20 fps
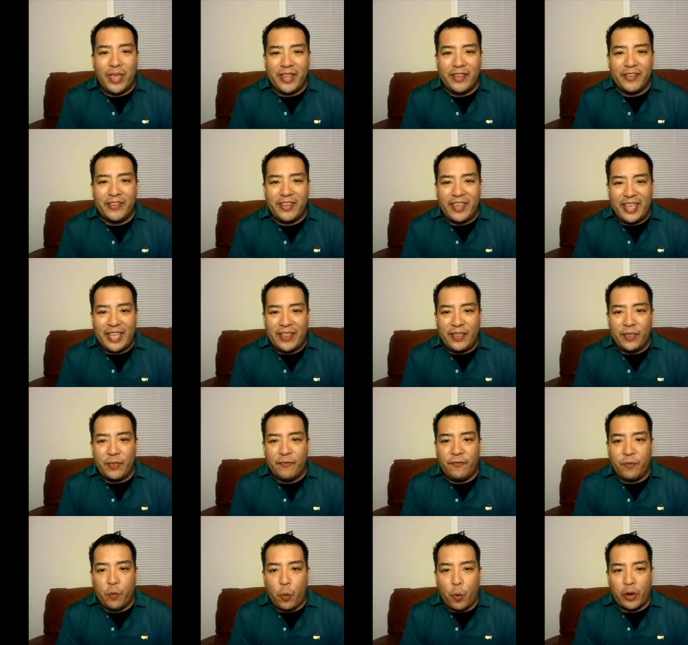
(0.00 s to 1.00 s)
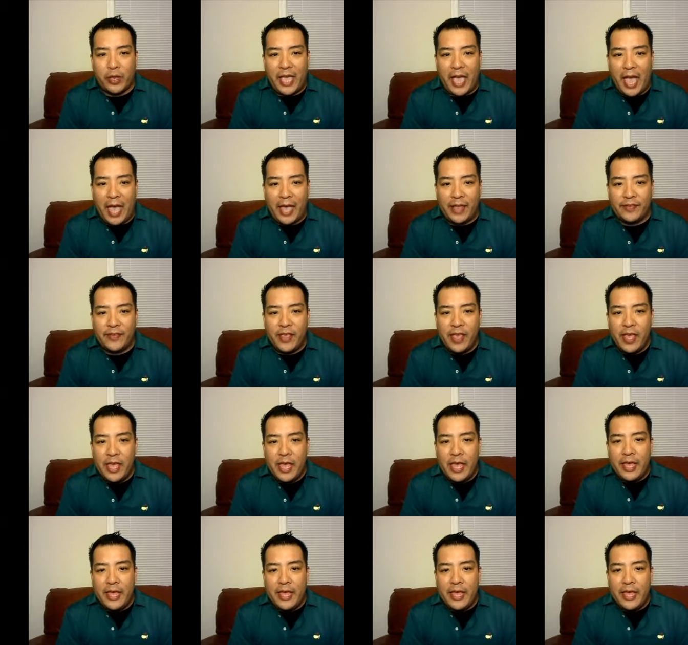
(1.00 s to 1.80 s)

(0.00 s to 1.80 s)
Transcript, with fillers: winds in the forecast.